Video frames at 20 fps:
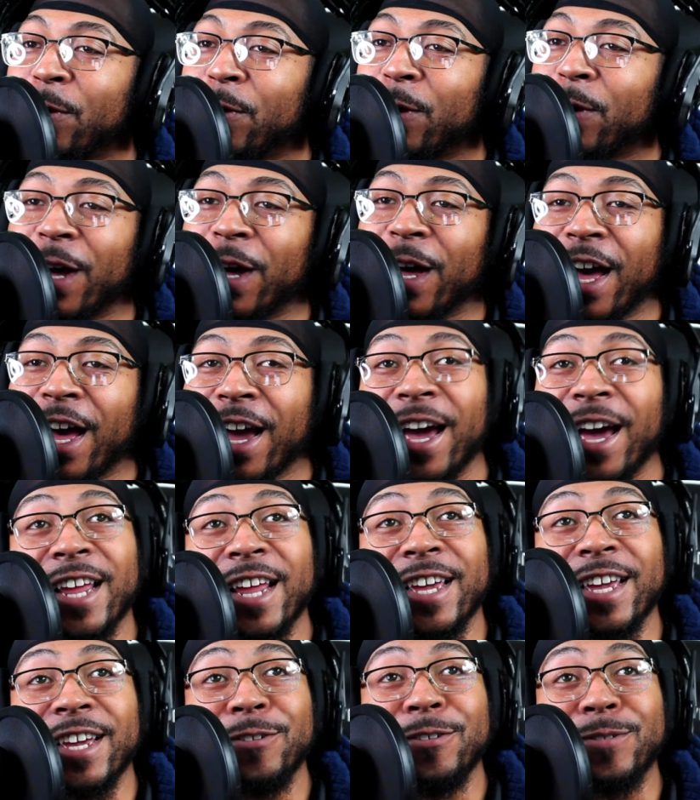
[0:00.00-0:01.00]
I gotta
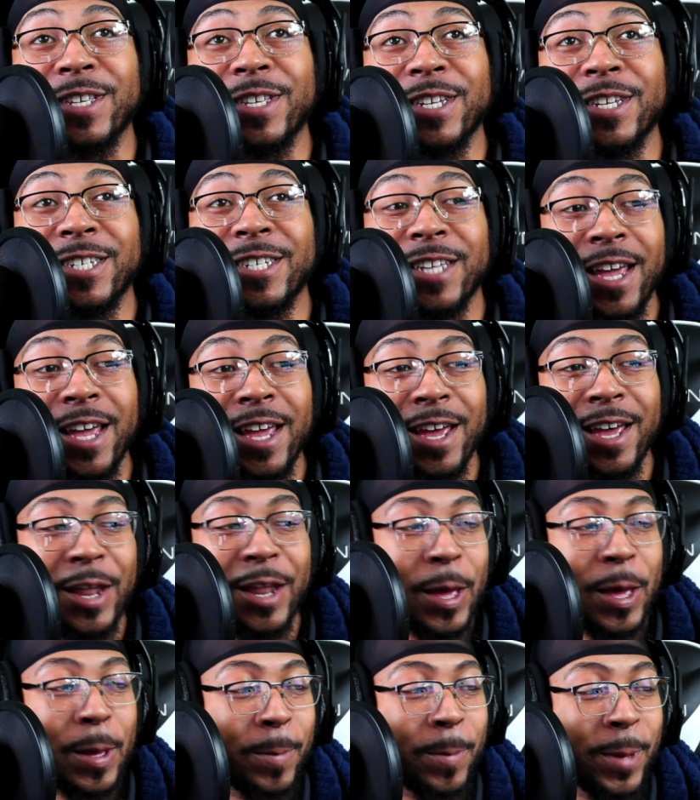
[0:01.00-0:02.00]
get used to saying
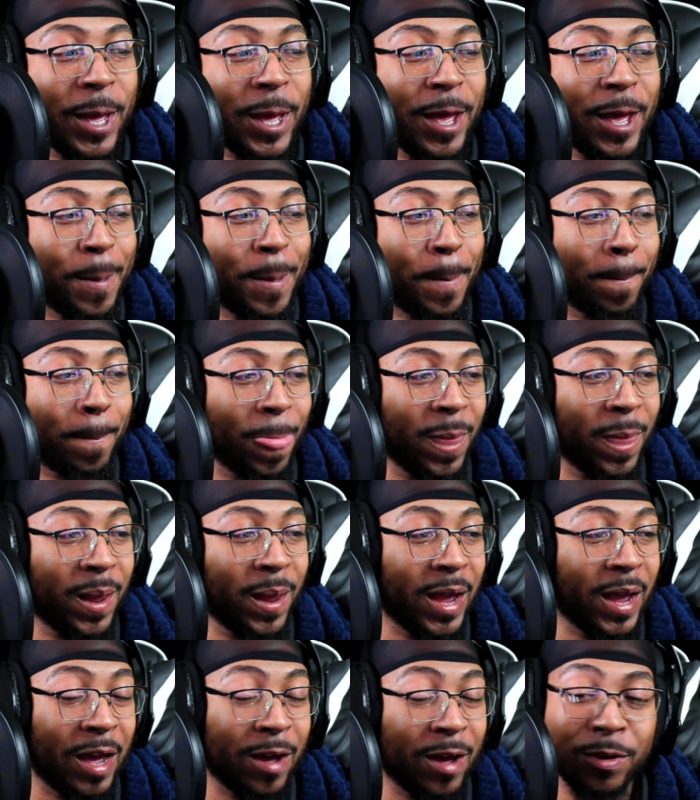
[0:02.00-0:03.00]
that, man.
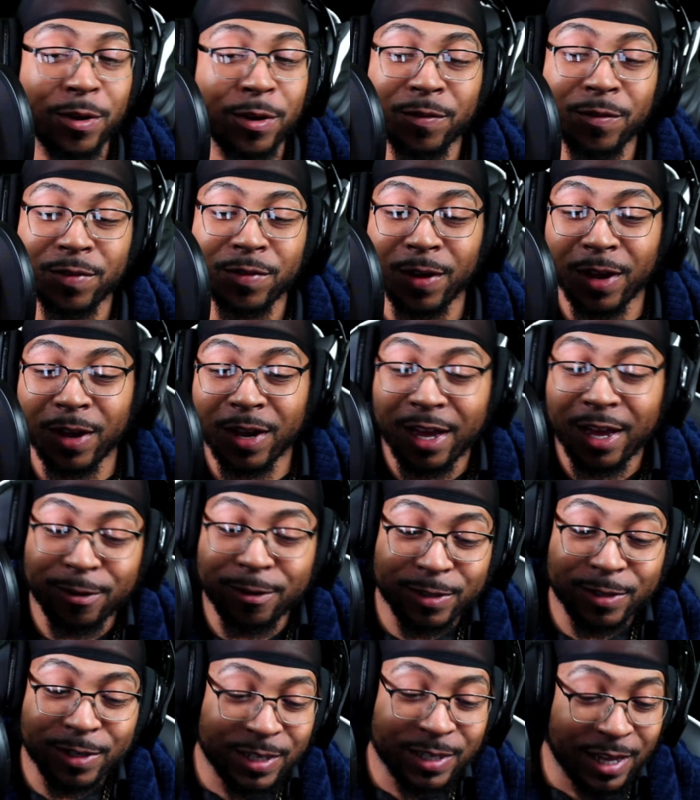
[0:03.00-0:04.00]
I don't know if y'all got
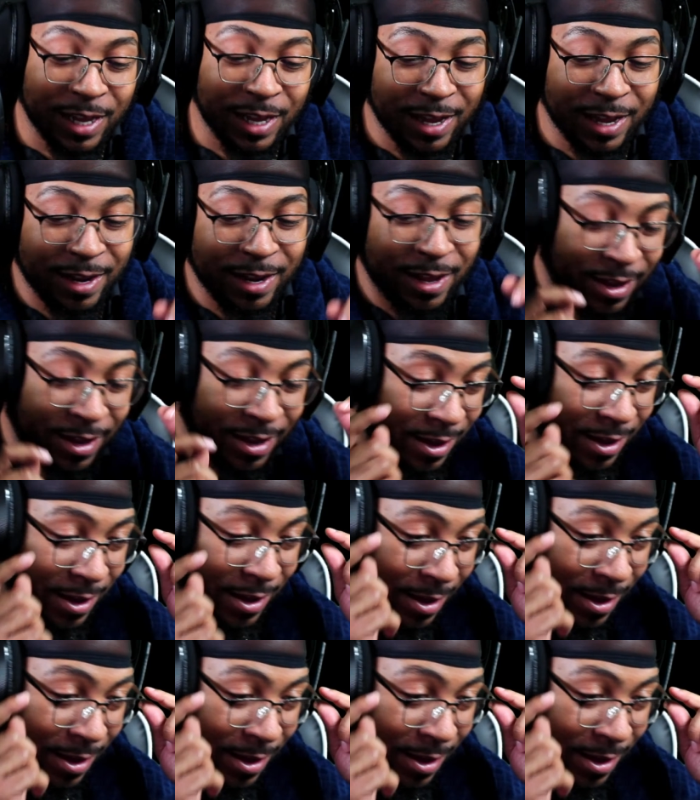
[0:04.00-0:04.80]
used to saying that yet.